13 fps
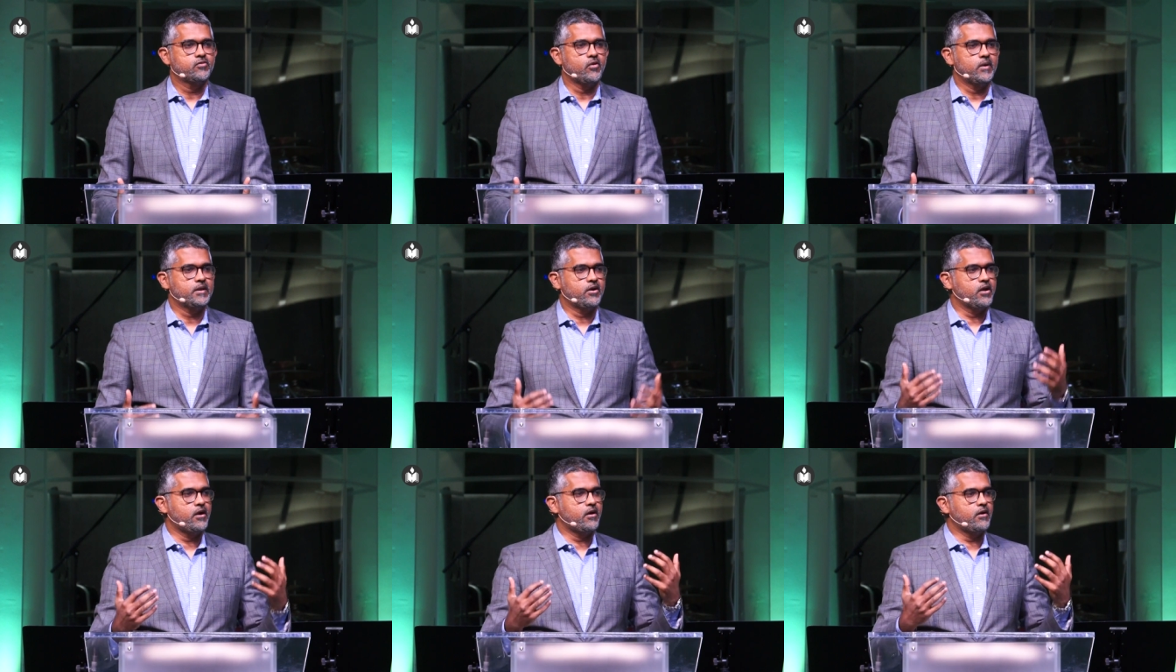So
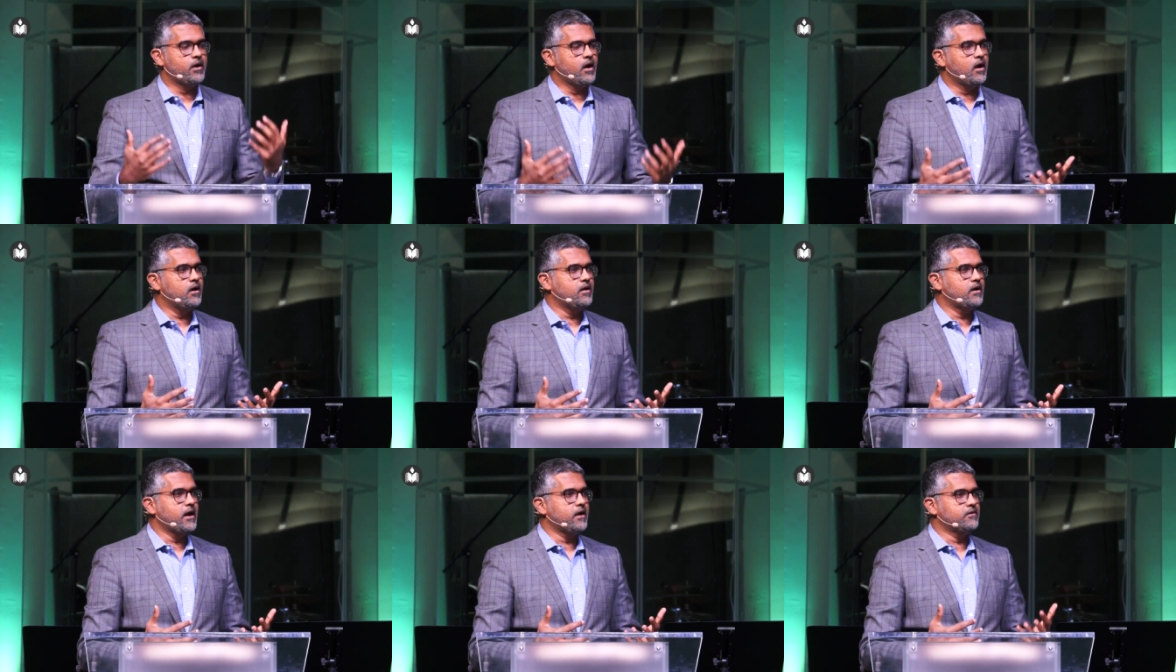whether you're
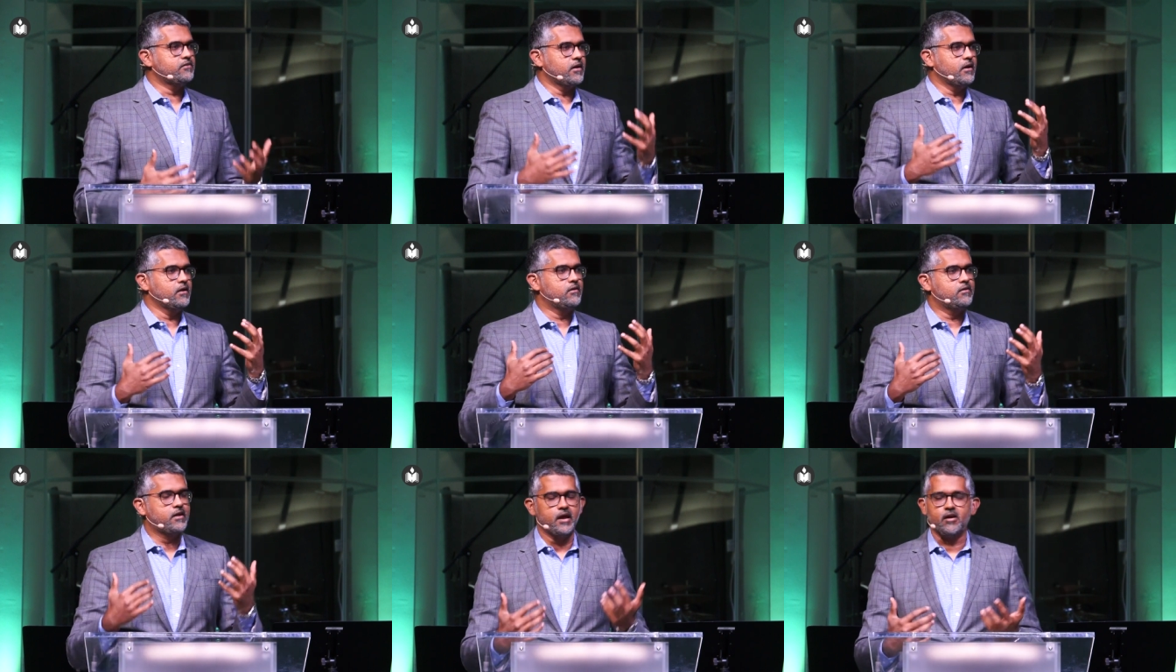young as
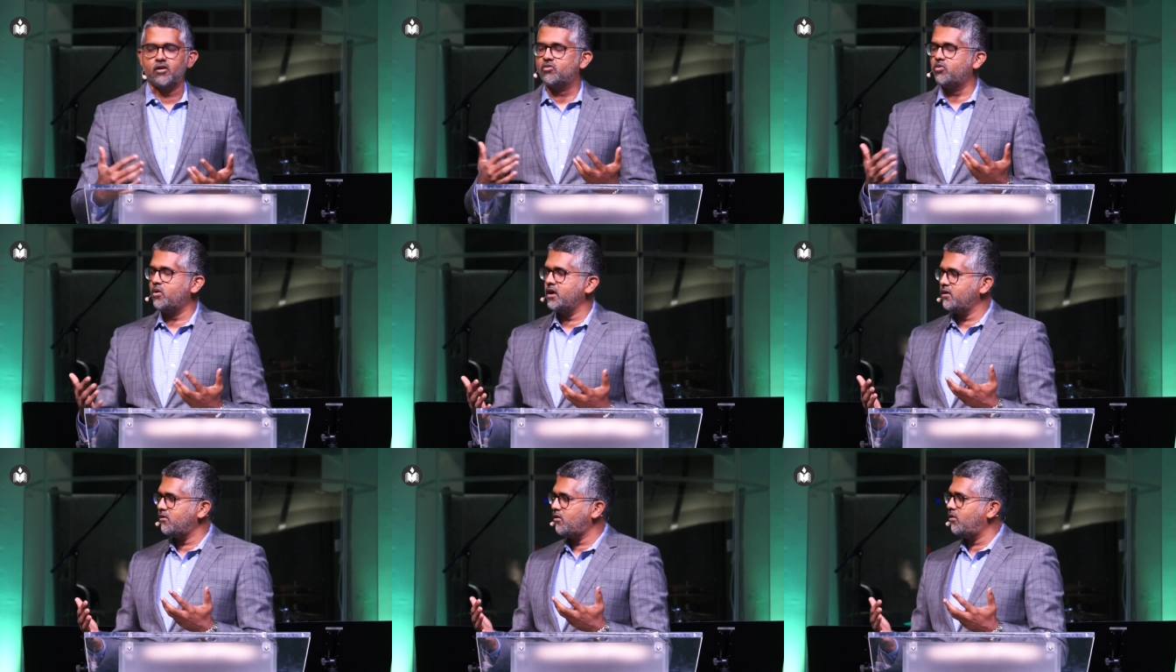a ten or
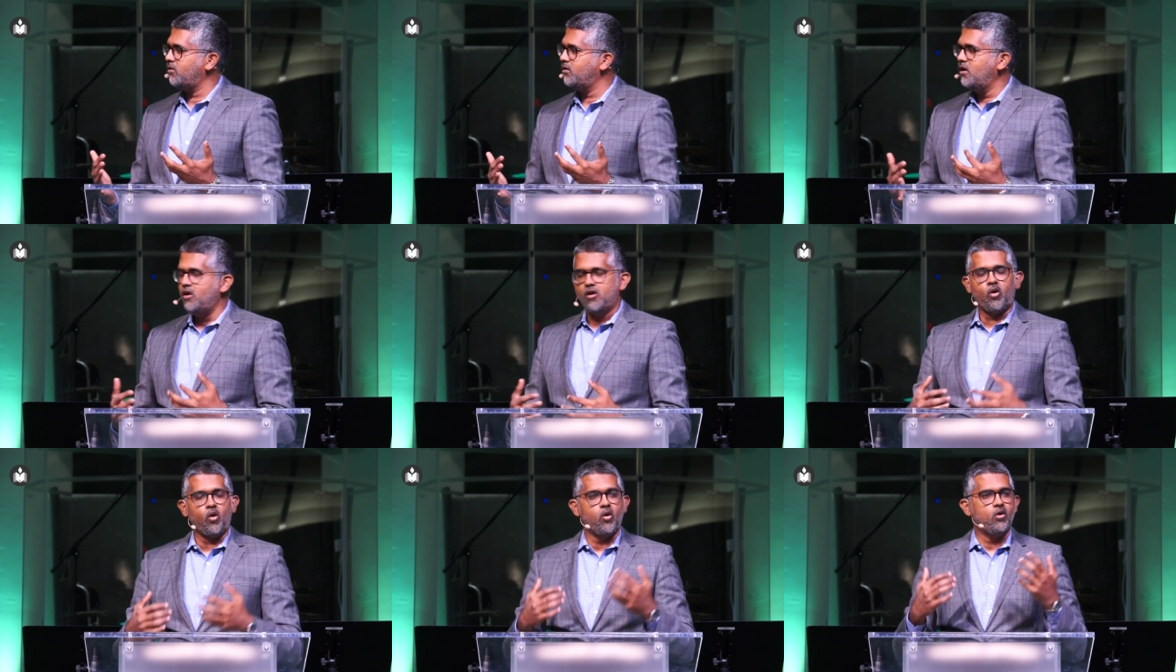twenty year old,
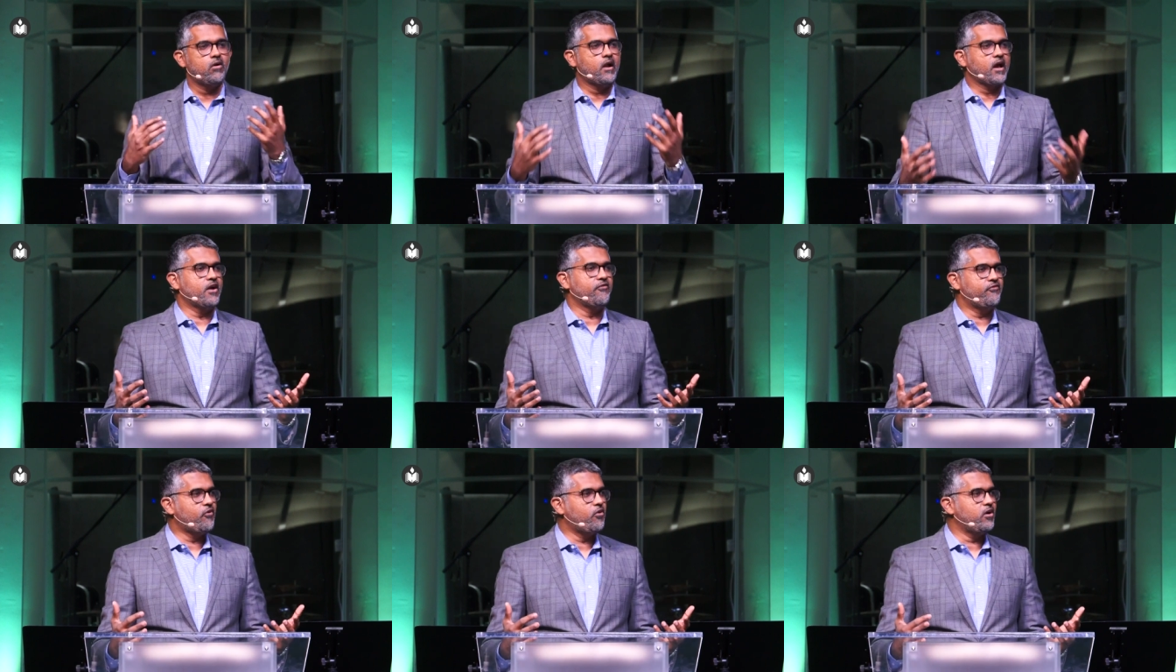or old like
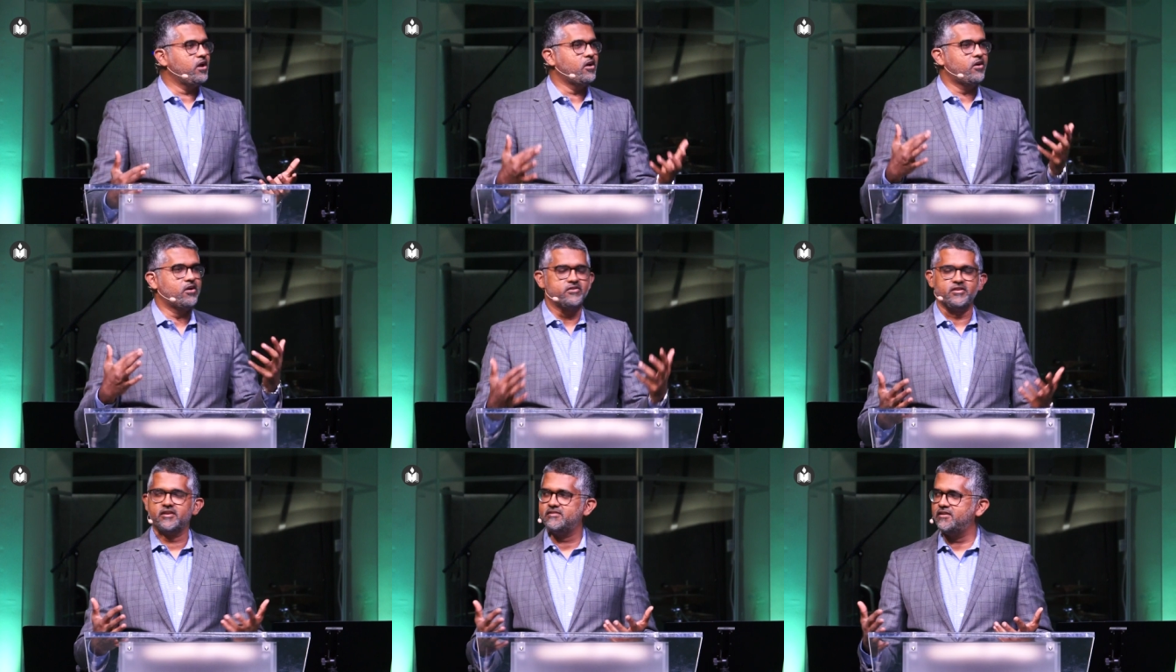a forty or a
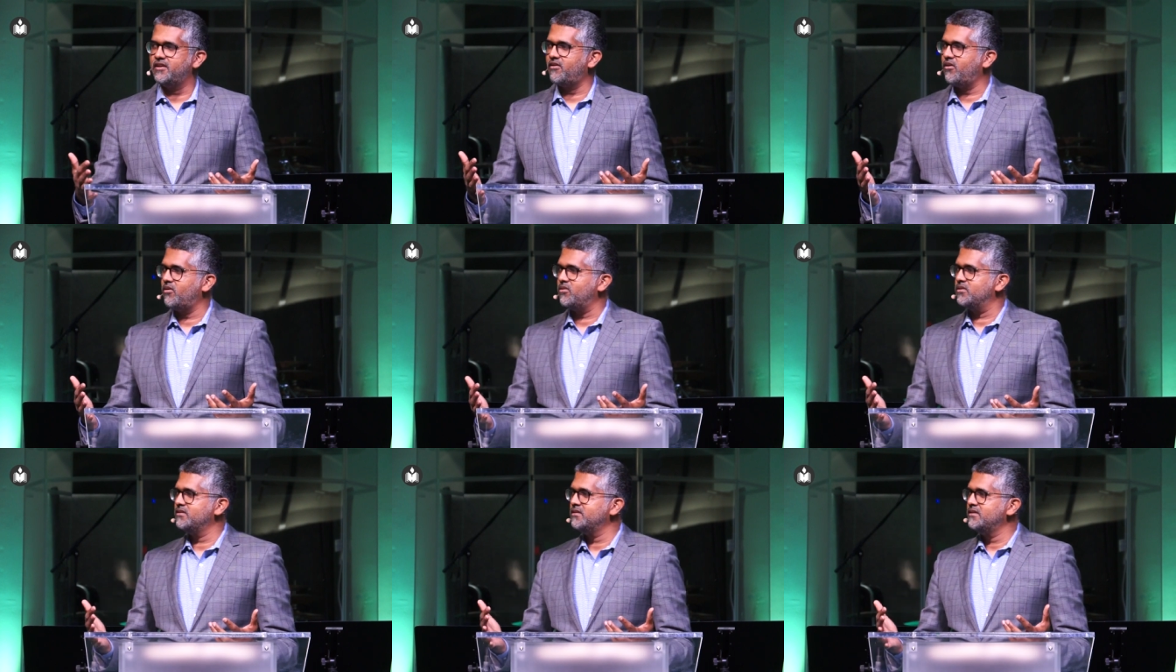sixty year
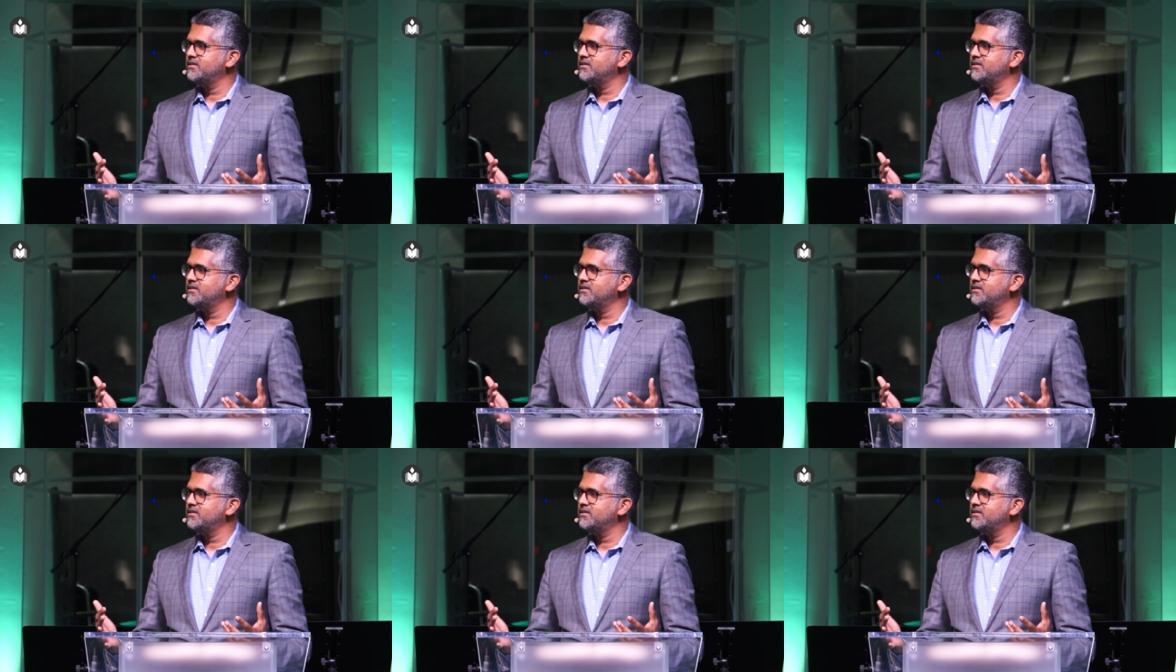old,